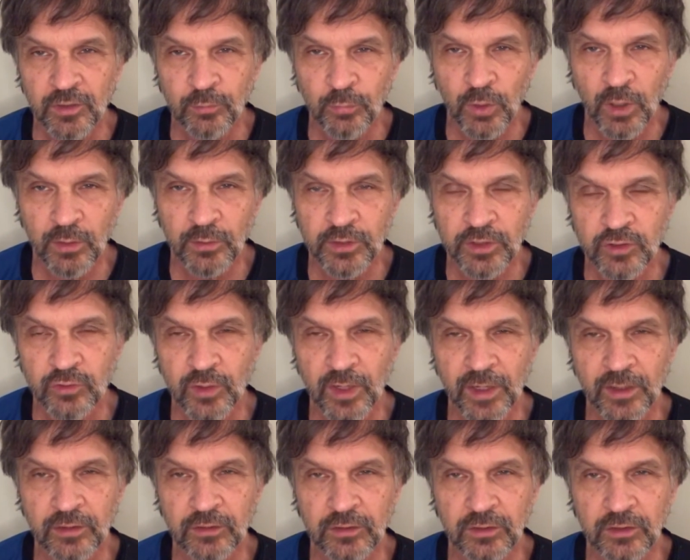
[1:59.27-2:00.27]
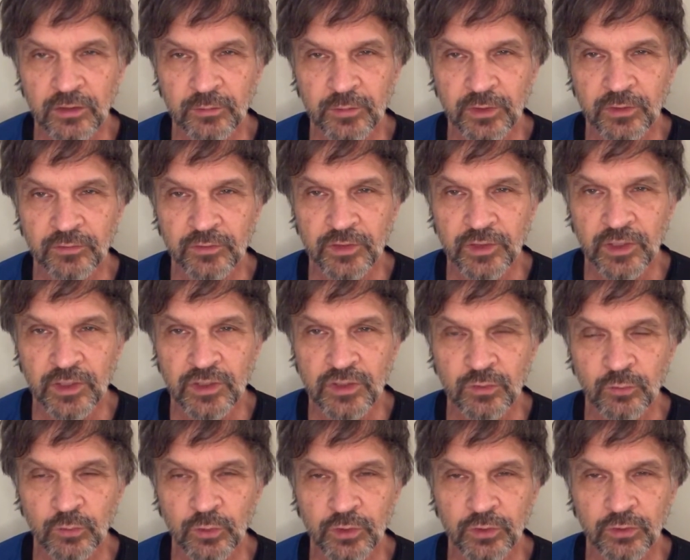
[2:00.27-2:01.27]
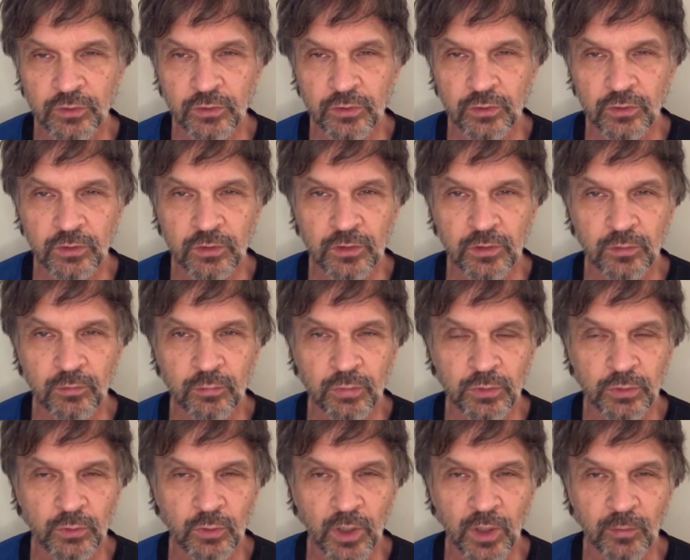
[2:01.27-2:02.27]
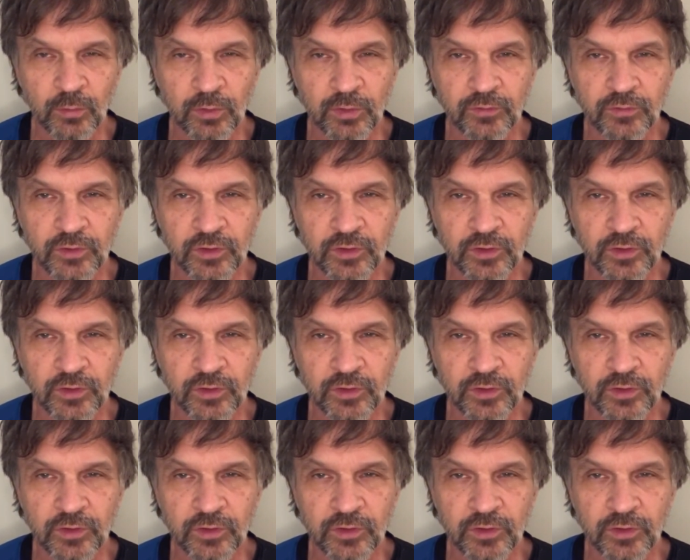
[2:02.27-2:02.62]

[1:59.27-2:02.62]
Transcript: probably attract a little bit of attention with your blue rubber if you